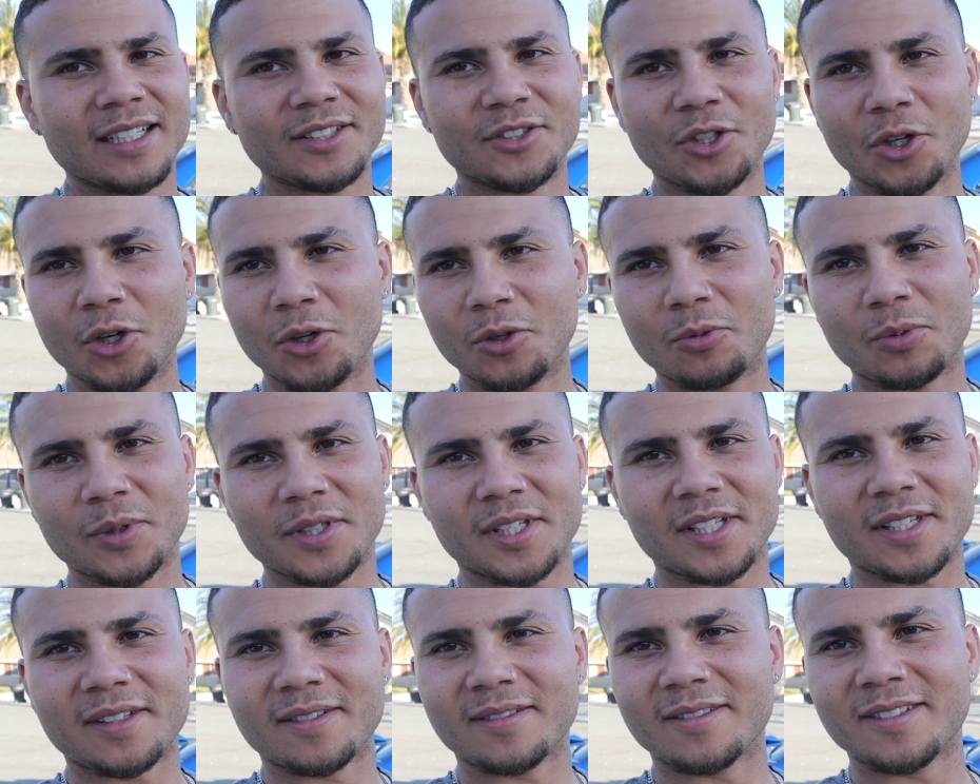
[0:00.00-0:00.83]
dude
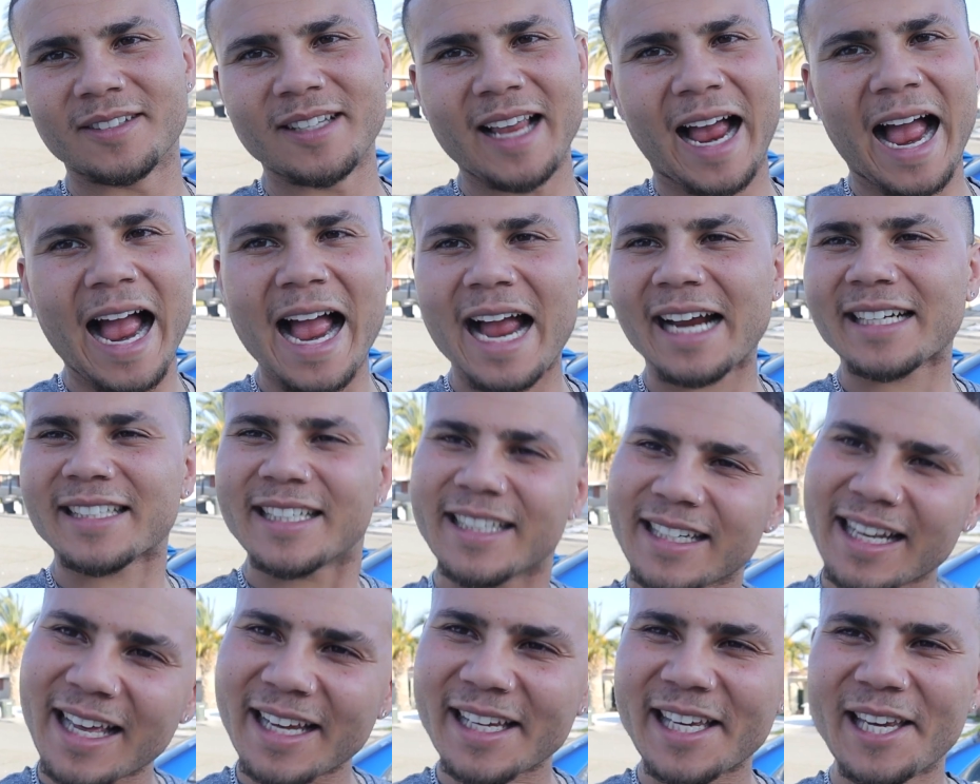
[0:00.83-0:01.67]
was
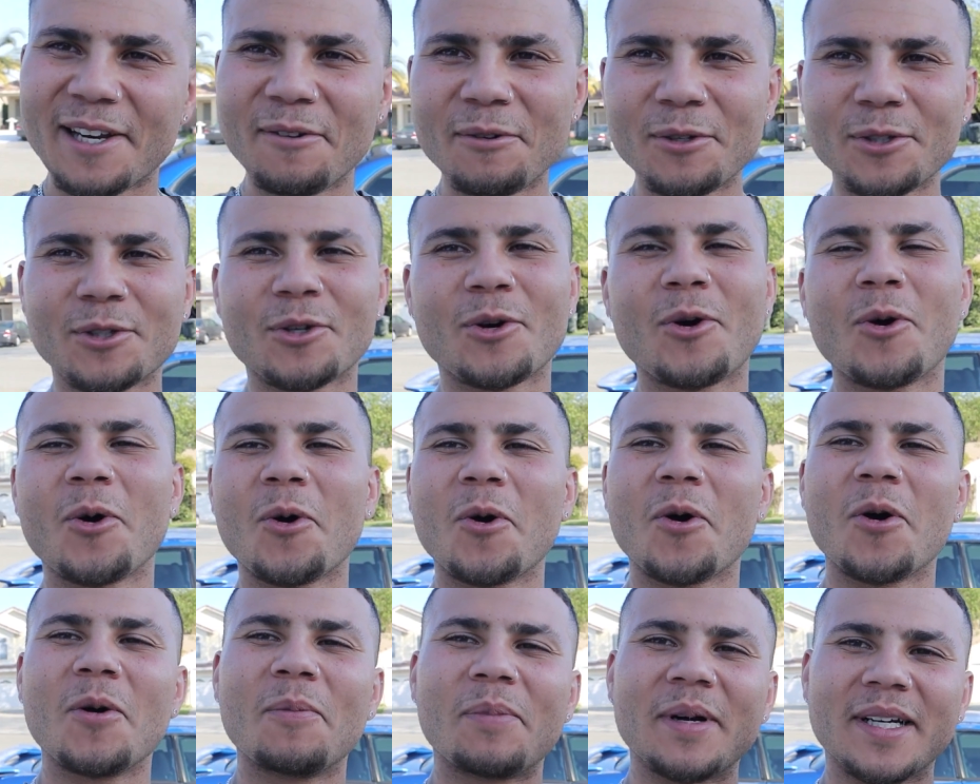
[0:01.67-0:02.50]
acting like he was
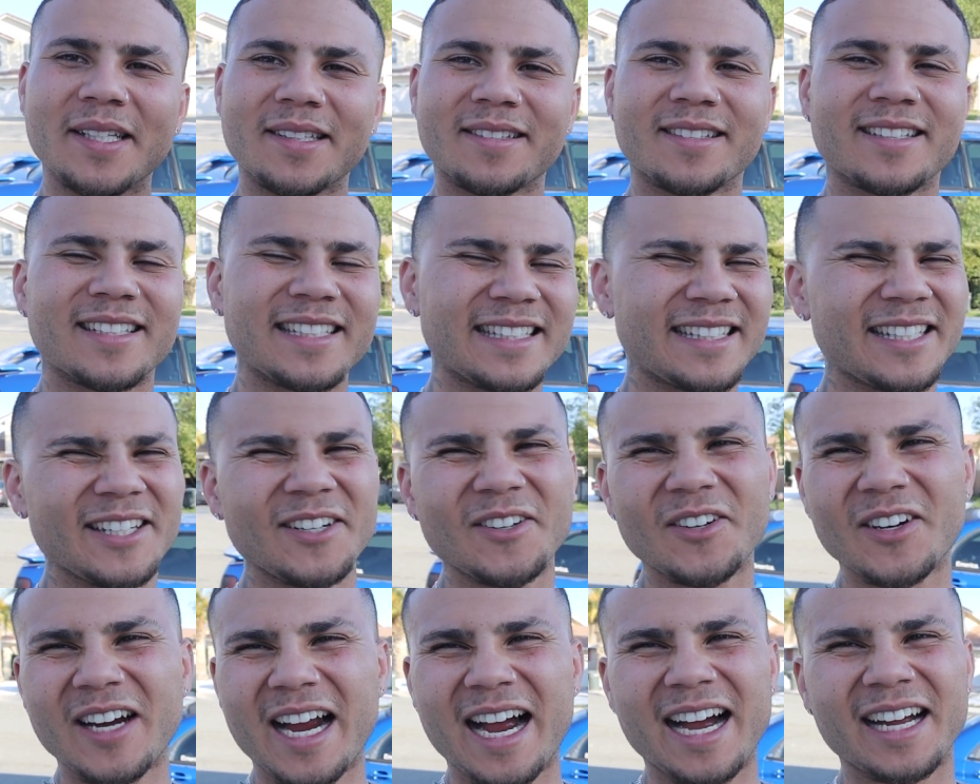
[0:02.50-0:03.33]
cool, but
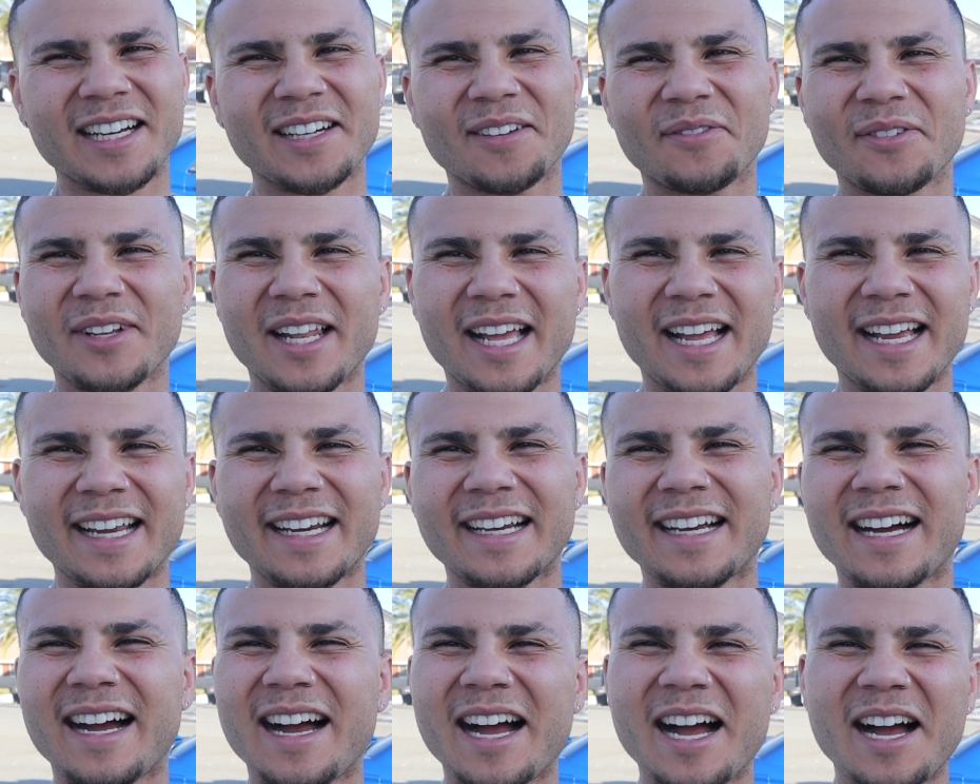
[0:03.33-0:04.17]
still kind of
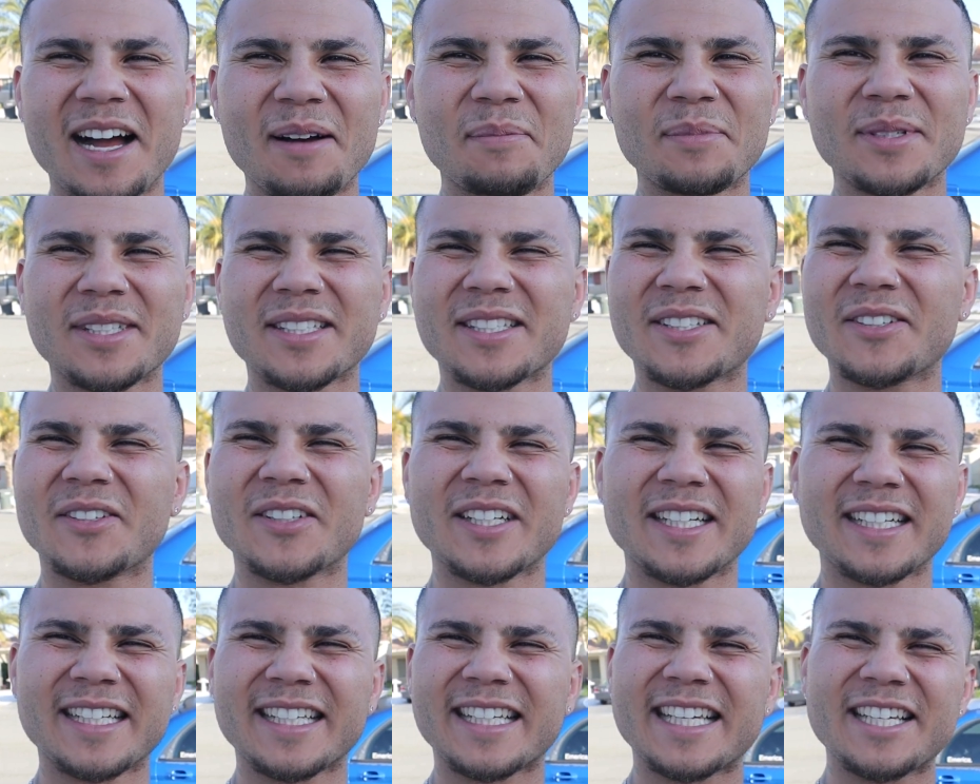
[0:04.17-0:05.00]
like, I'm still
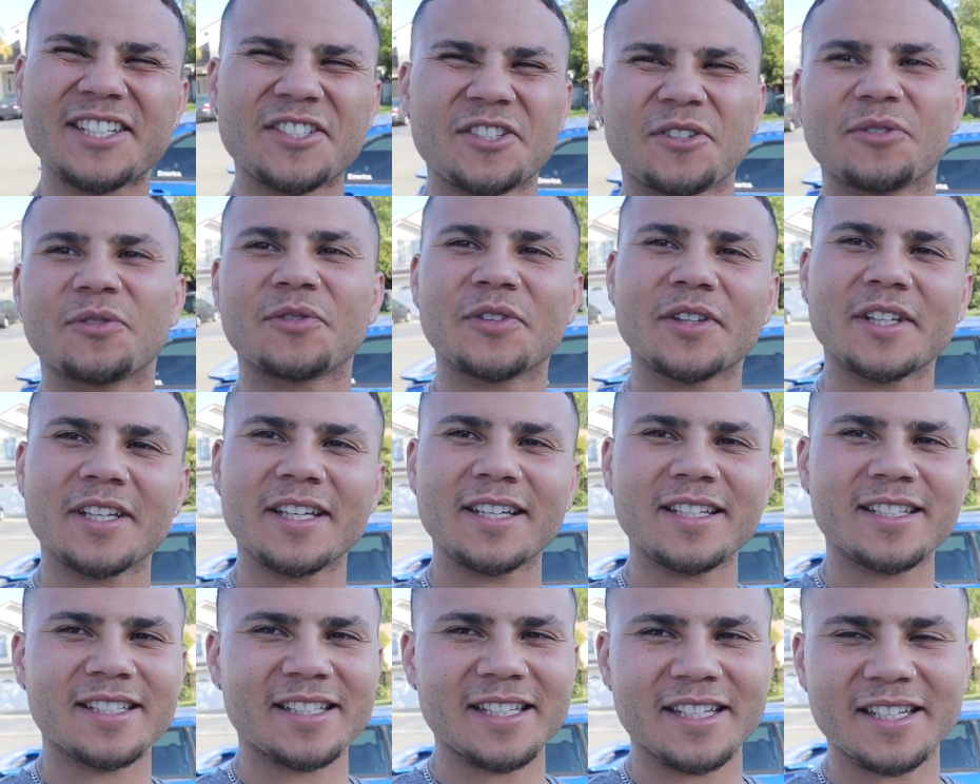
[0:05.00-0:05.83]
gonna get you for
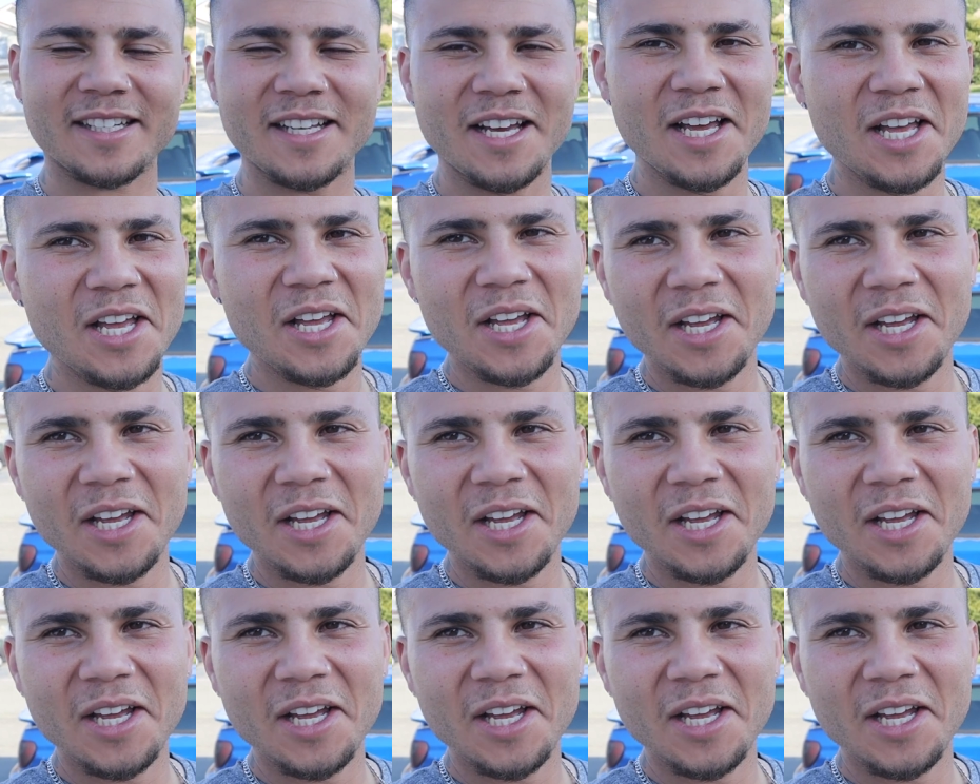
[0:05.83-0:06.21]
this. And